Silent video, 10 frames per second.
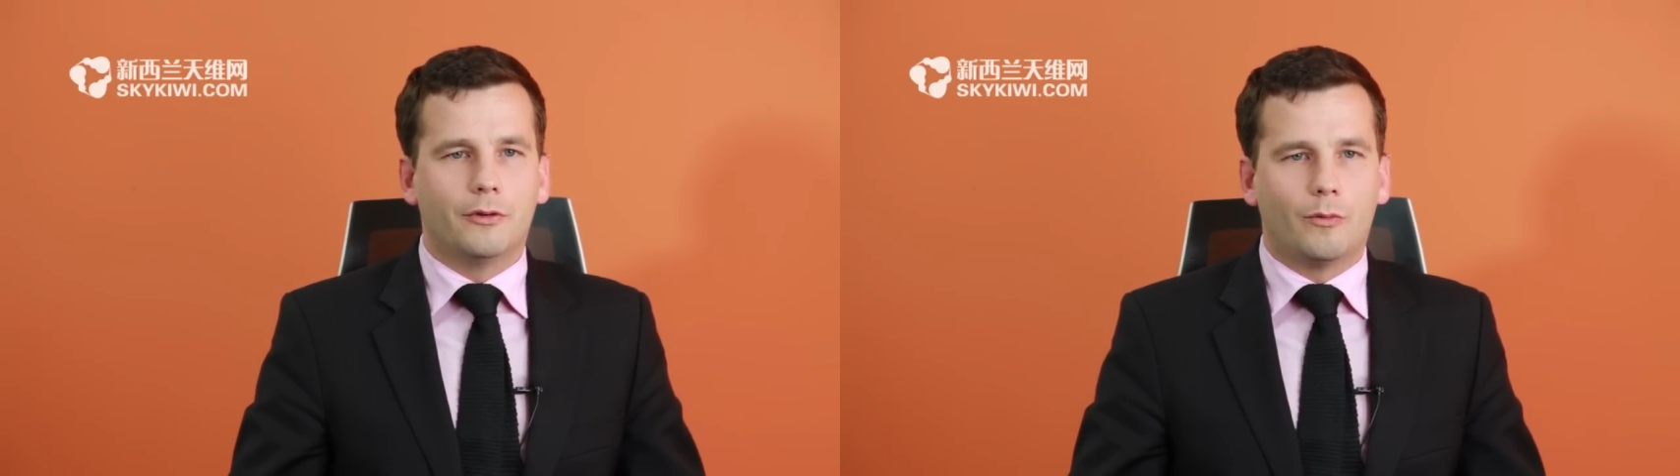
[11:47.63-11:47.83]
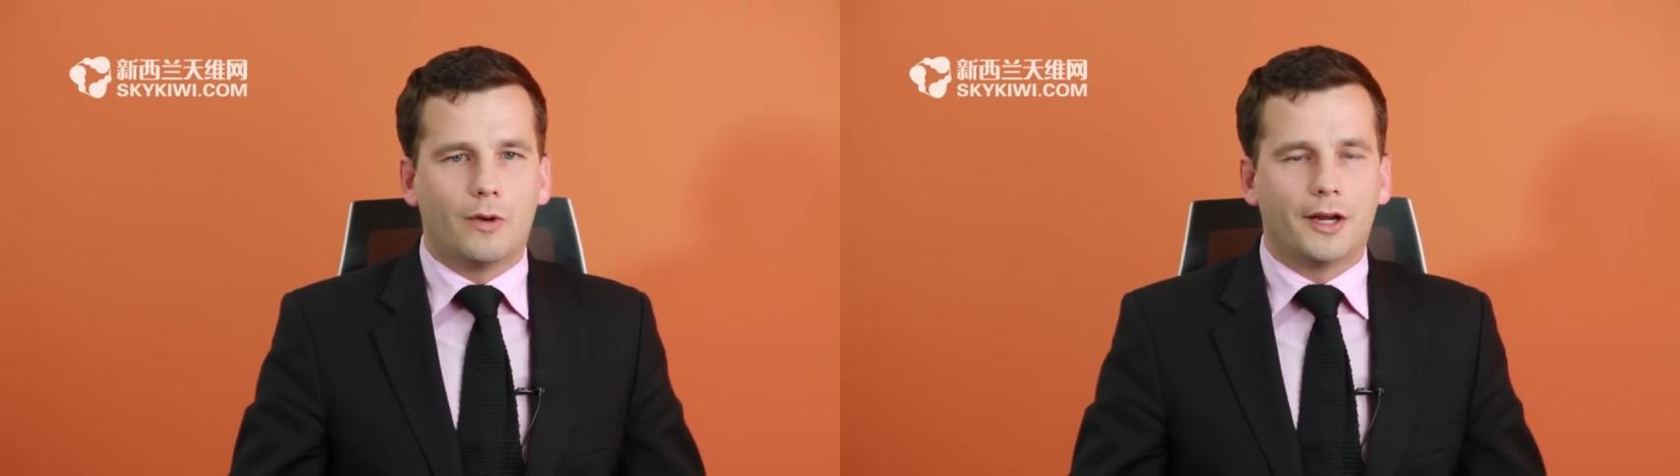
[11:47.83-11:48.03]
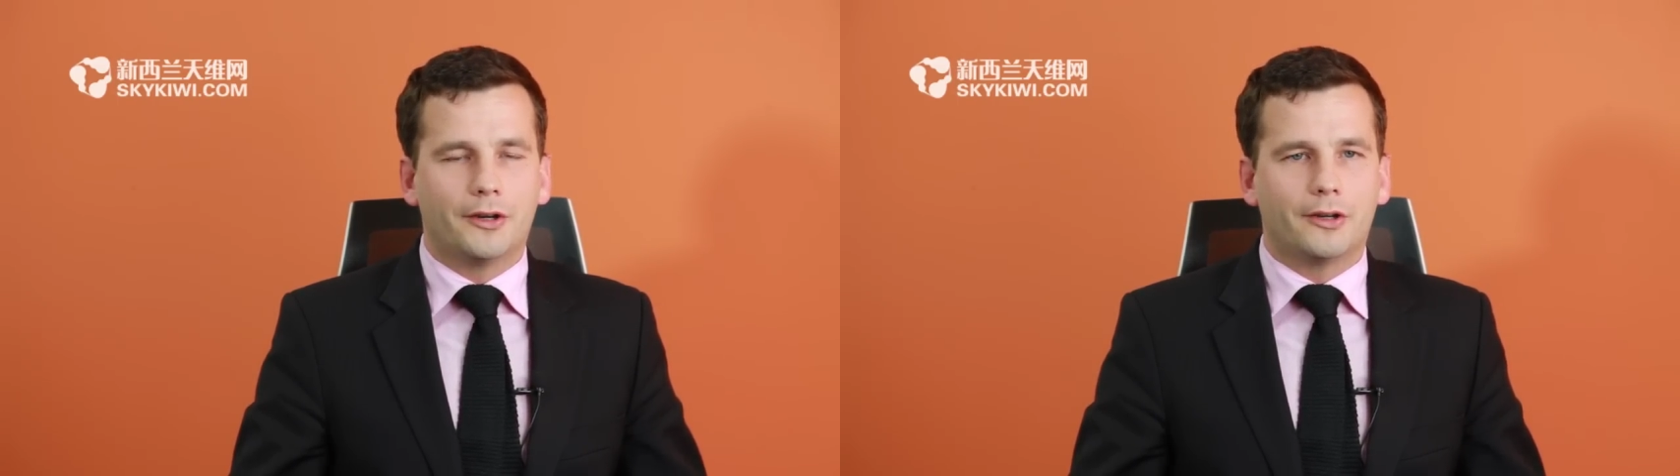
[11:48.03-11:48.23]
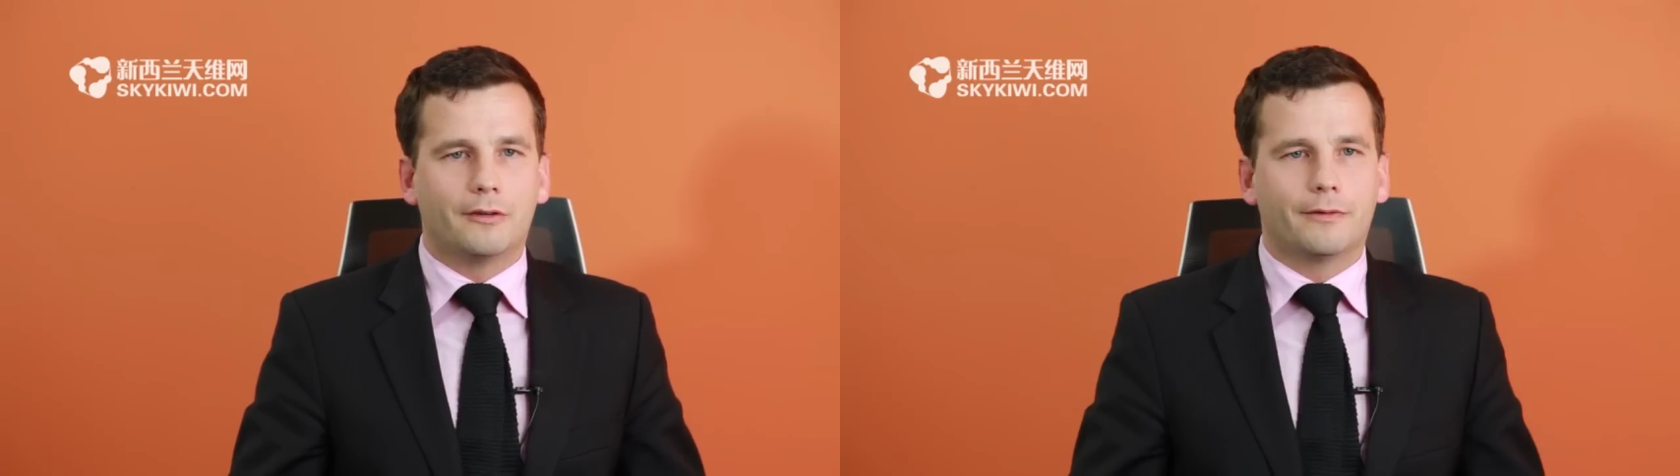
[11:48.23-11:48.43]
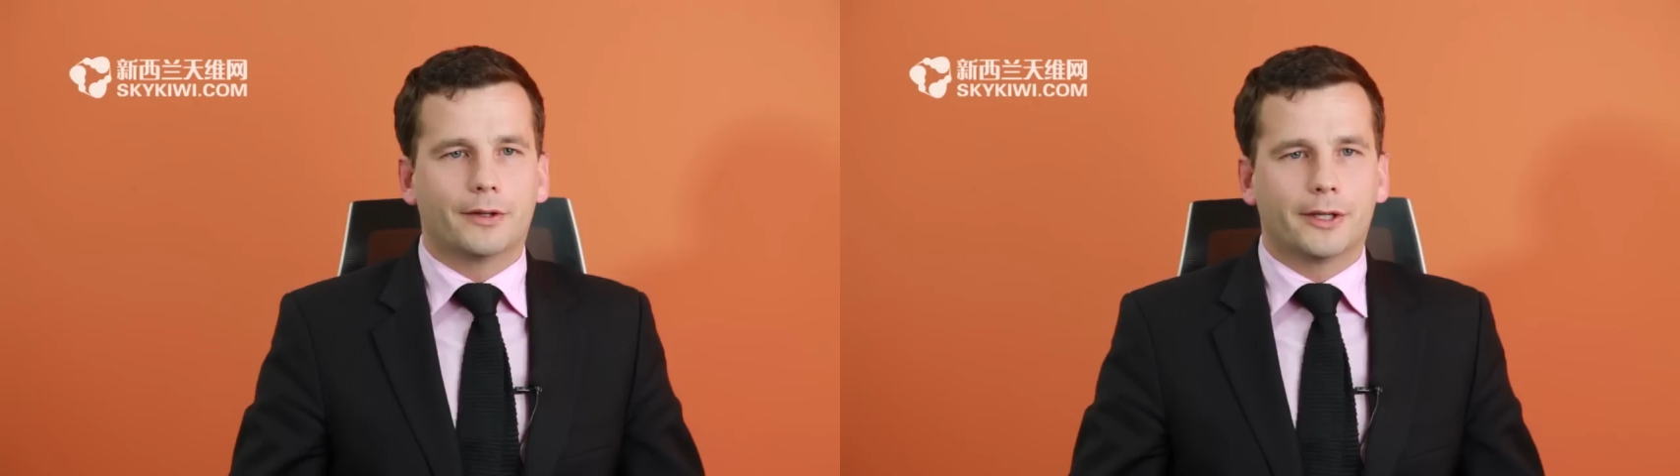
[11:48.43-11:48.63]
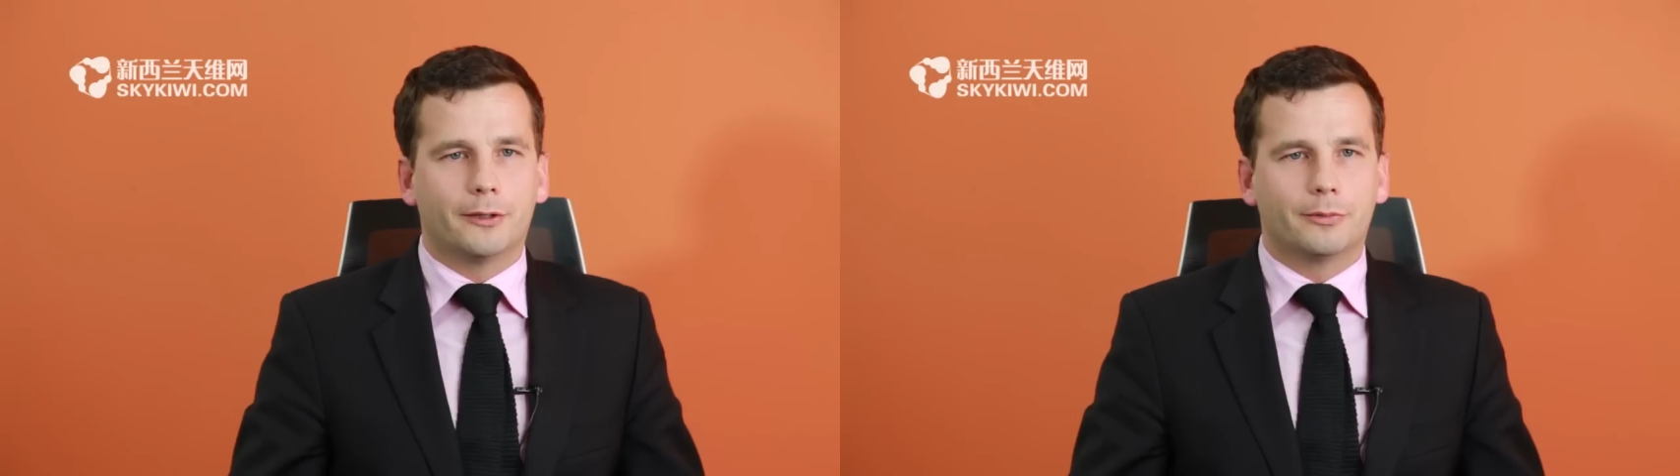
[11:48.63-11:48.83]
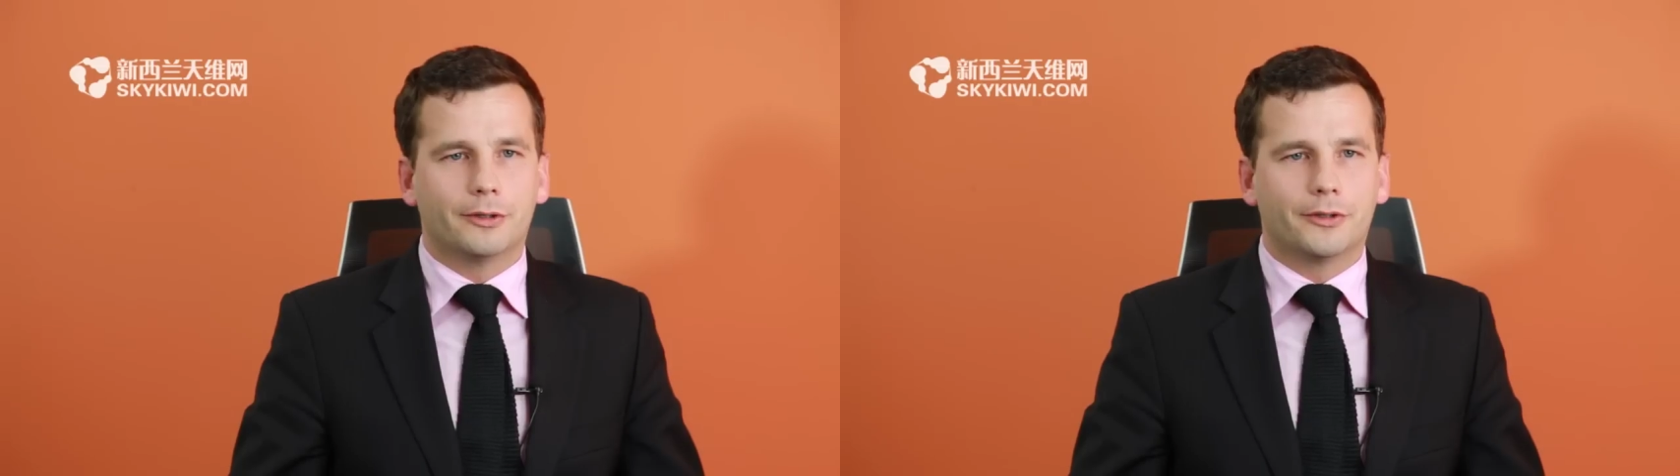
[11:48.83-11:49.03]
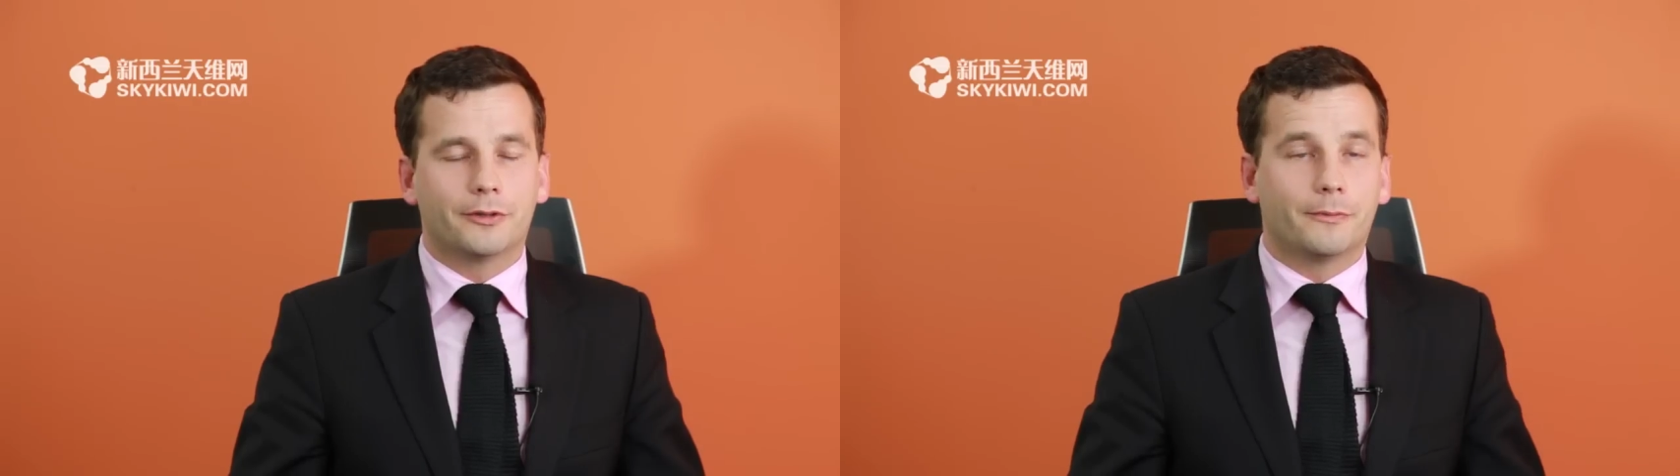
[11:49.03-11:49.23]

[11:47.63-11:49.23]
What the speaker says: one of the culprits.